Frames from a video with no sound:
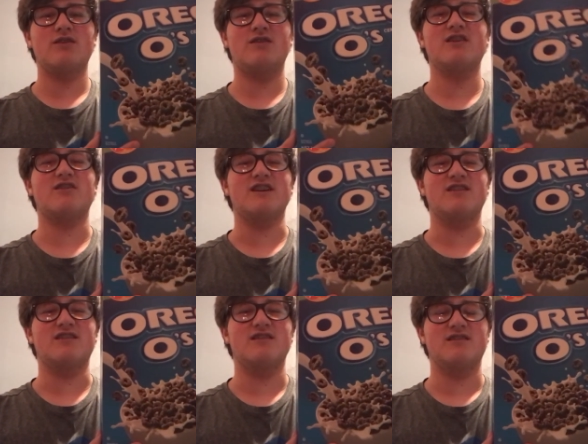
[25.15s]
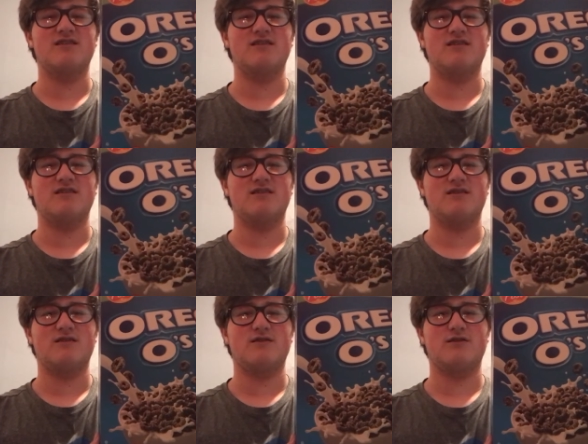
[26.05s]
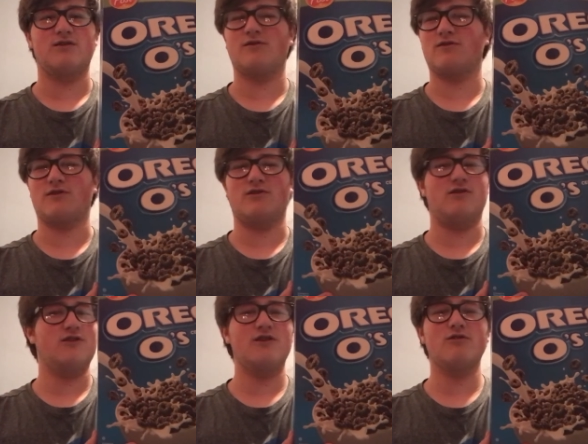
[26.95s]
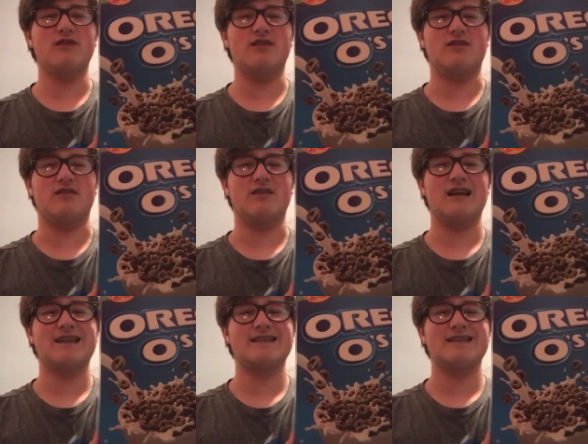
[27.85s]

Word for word: cereal. For no reason.